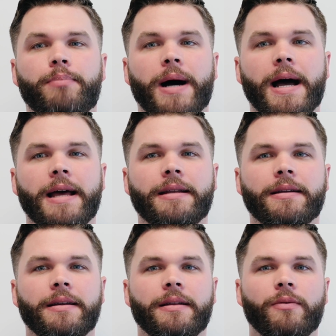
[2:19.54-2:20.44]
but
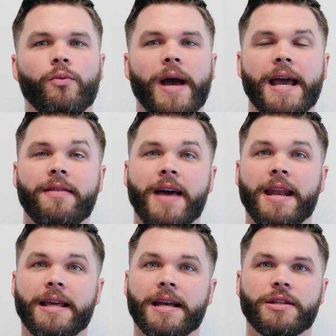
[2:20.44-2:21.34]
weighing
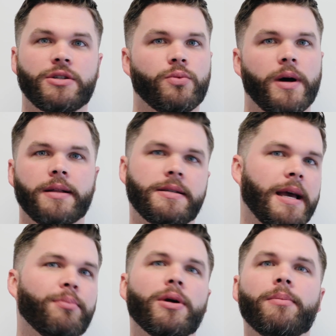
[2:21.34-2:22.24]
that against what,
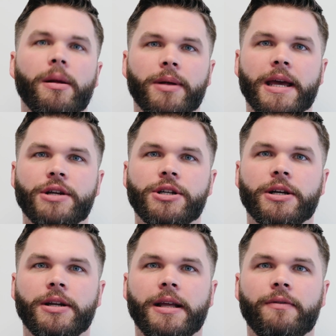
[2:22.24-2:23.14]
say, a print
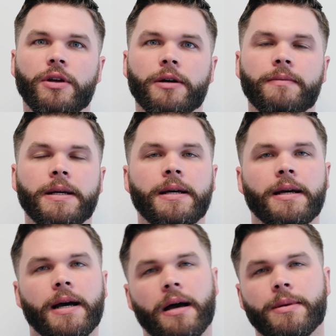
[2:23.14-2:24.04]
publication could give you
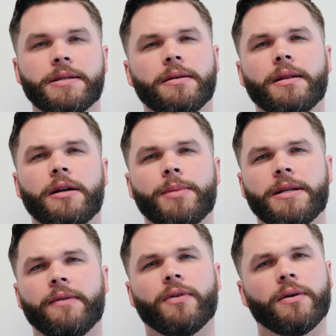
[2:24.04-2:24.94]
is a little
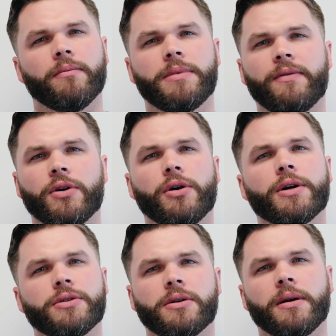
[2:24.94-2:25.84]
bit
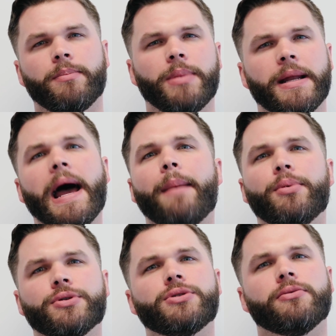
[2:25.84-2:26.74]
difficult because they're a bit
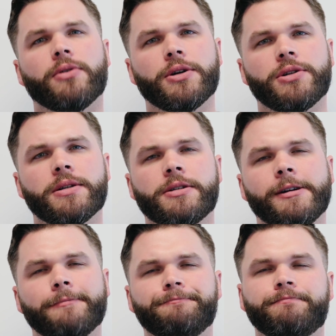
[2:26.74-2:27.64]
apples to oranges.
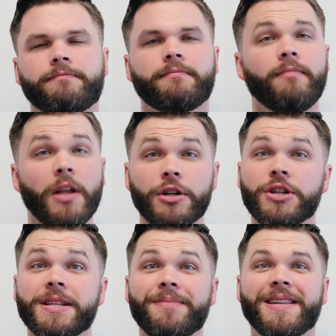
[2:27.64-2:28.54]
So
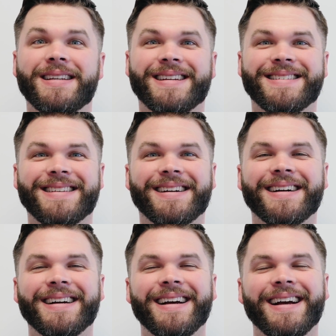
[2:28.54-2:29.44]
just something to
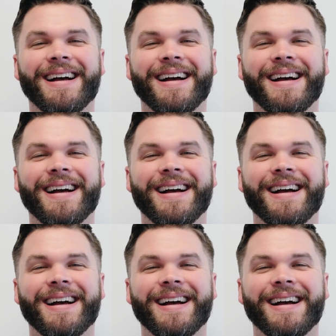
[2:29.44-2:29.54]
consider,